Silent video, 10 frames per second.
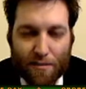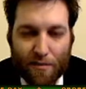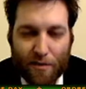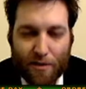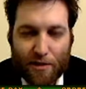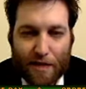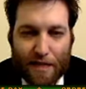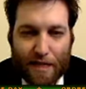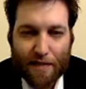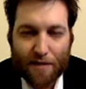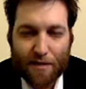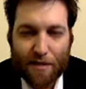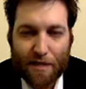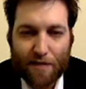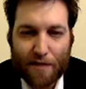Further on down, there
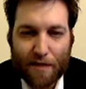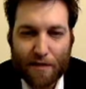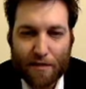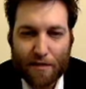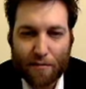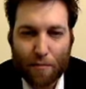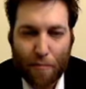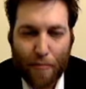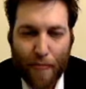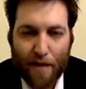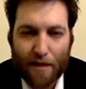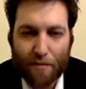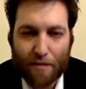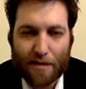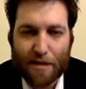is a field
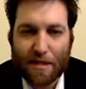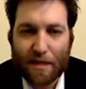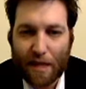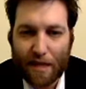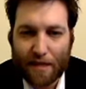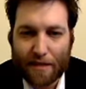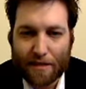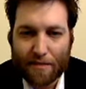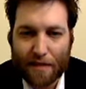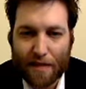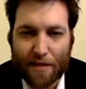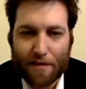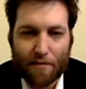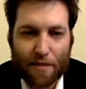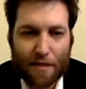that says client, and
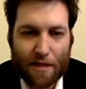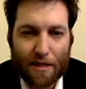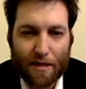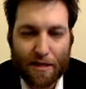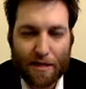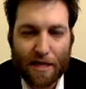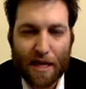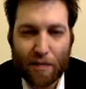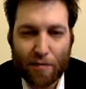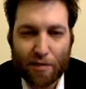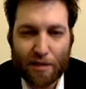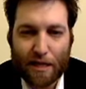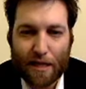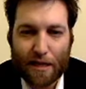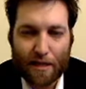written in there is Cambridge
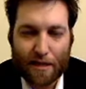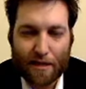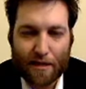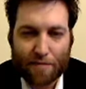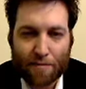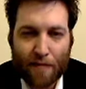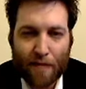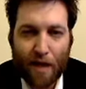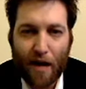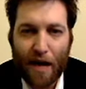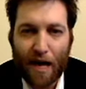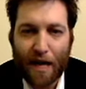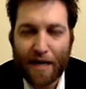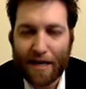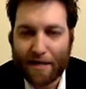Analytica. Now, I
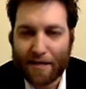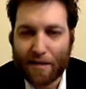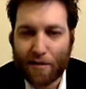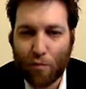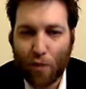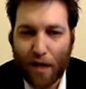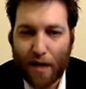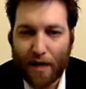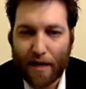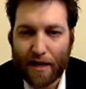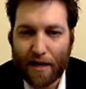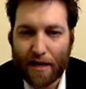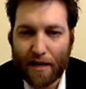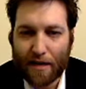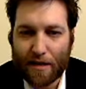can't see why
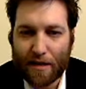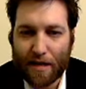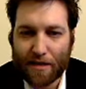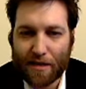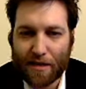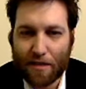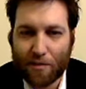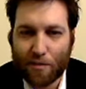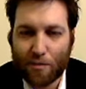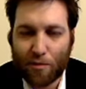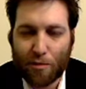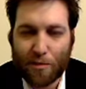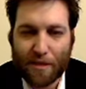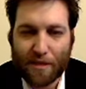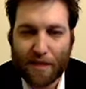SCL Group would
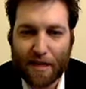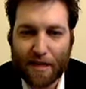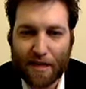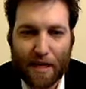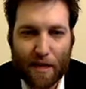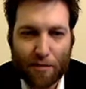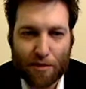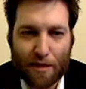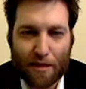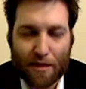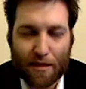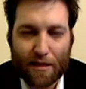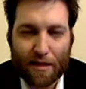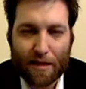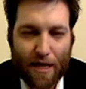be saying that Cambridge
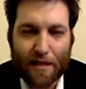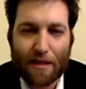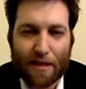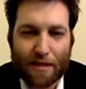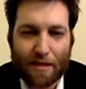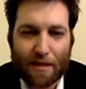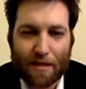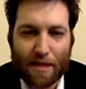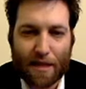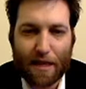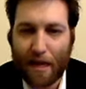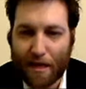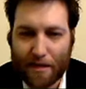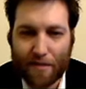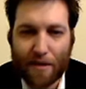Analytica is a
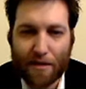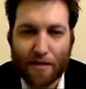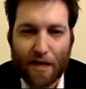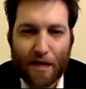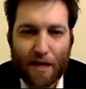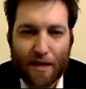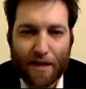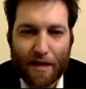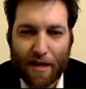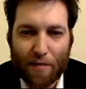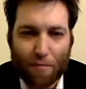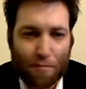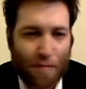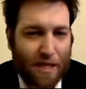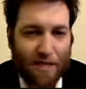client of theirs. They
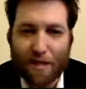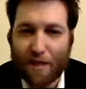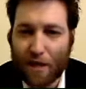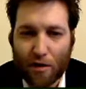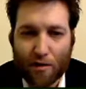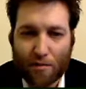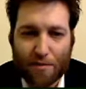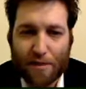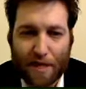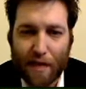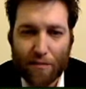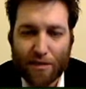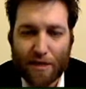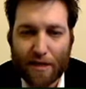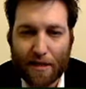basically own
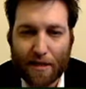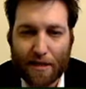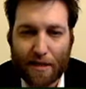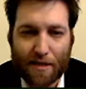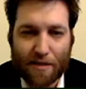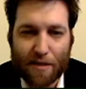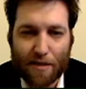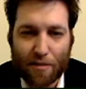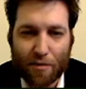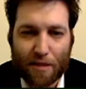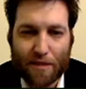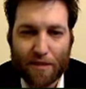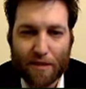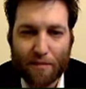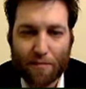Cambridge Analytica. SCL Group is
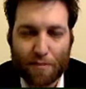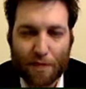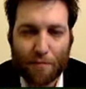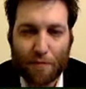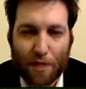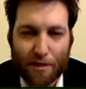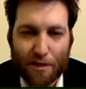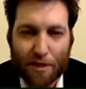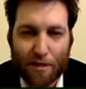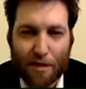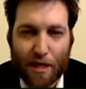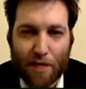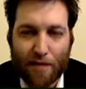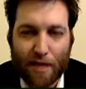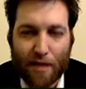the mothership on
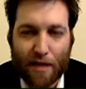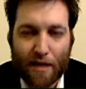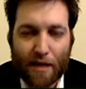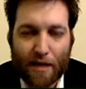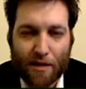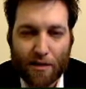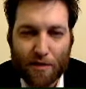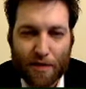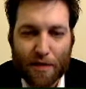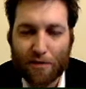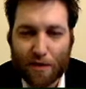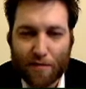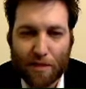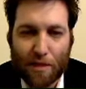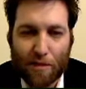top of that. So the only
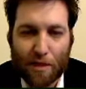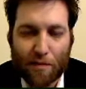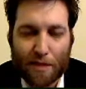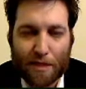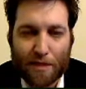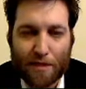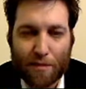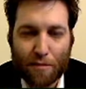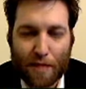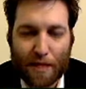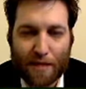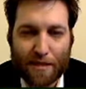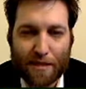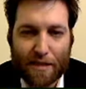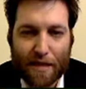reasonable explanation to me
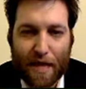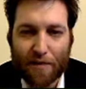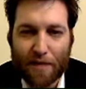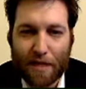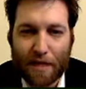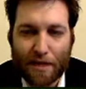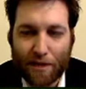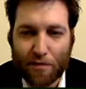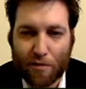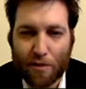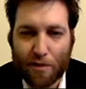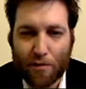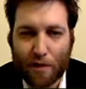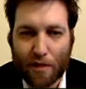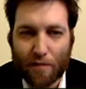is that Aggregate IQ would have been the
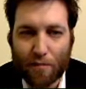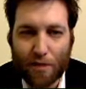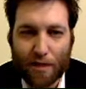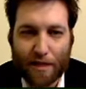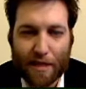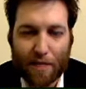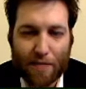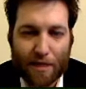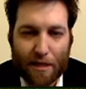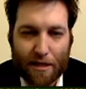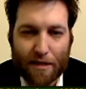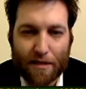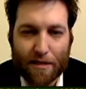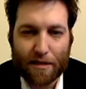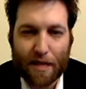one putting Cambridge
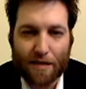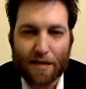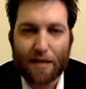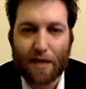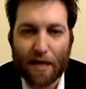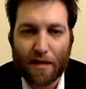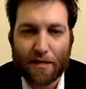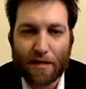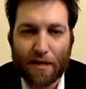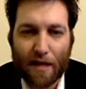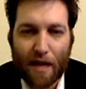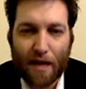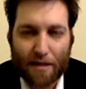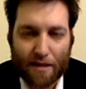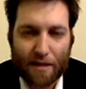Analytica as the client,
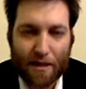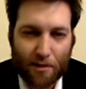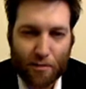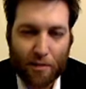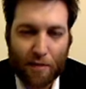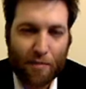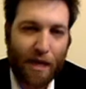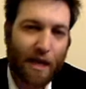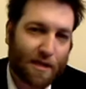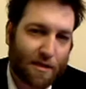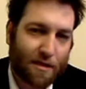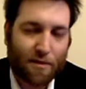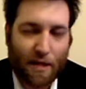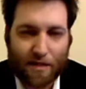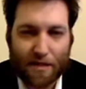and then the code being passed
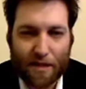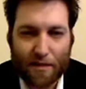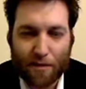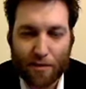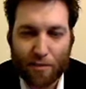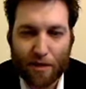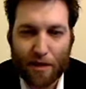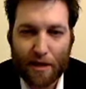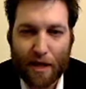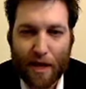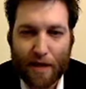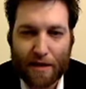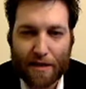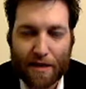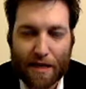to SCL Group,
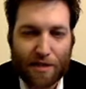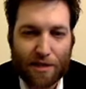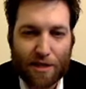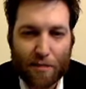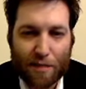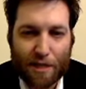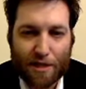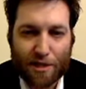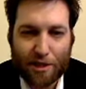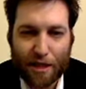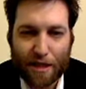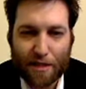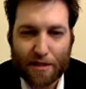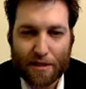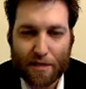and that just not being
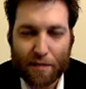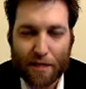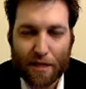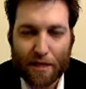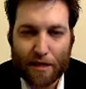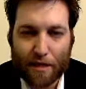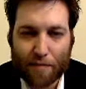changed immediately.